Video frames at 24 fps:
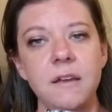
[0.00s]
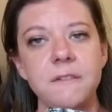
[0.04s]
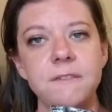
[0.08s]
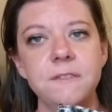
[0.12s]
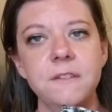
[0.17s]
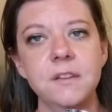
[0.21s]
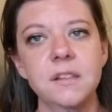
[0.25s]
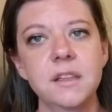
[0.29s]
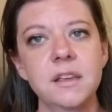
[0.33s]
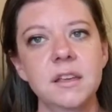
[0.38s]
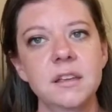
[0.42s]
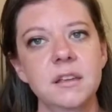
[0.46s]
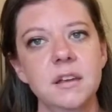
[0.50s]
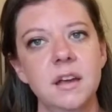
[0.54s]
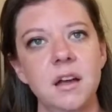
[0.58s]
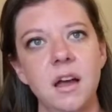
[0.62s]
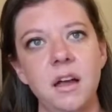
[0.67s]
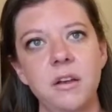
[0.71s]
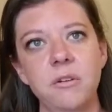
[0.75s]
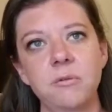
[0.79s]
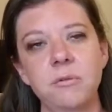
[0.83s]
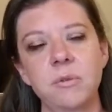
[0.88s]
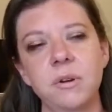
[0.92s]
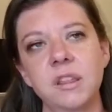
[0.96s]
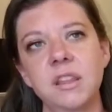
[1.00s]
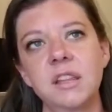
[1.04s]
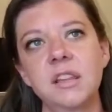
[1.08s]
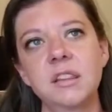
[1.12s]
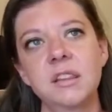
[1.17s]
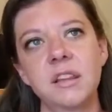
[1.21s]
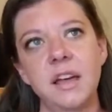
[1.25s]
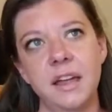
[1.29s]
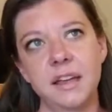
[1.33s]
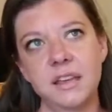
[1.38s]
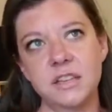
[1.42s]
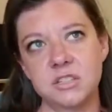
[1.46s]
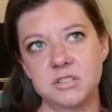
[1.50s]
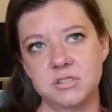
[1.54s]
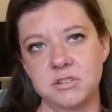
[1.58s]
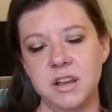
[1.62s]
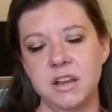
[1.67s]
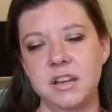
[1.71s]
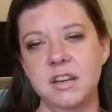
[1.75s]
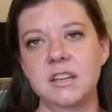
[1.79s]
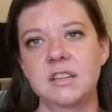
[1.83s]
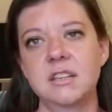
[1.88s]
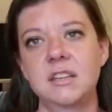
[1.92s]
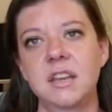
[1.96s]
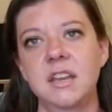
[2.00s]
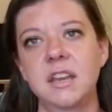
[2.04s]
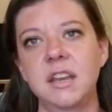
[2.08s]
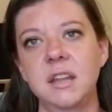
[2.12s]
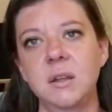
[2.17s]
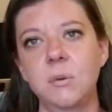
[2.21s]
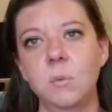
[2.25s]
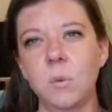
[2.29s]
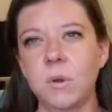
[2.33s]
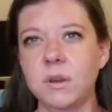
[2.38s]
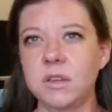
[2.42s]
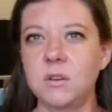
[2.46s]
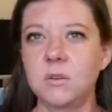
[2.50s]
I feel like I really like stranded knitting